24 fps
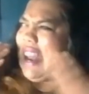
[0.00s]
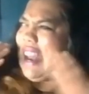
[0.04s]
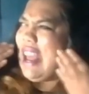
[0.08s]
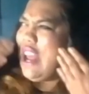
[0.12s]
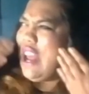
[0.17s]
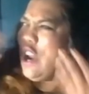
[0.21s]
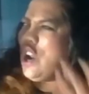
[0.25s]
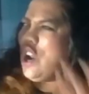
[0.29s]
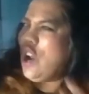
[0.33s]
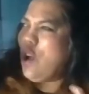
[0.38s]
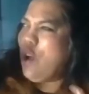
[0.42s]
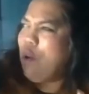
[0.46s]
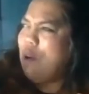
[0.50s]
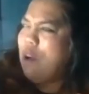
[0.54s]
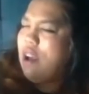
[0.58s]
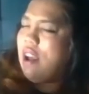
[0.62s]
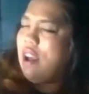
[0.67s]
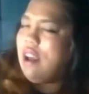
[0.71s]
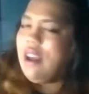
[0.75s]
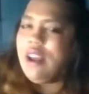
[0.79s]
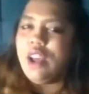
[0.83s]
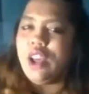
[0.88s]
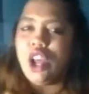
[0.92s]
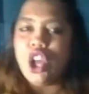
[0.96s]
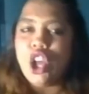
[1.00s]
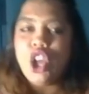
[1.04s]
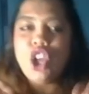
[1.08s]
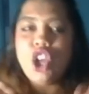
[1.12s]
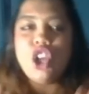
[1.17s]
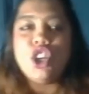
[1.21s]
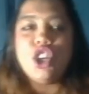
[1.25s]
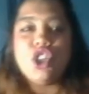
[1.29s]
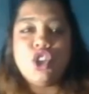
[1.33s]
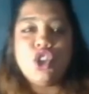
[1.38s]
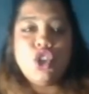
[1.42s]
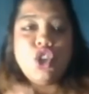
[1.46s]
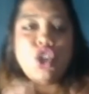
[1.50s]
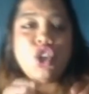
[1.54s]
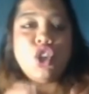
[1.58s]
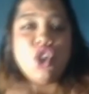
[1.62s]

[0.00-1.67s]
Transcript: feel like we're in the Partridge Family now.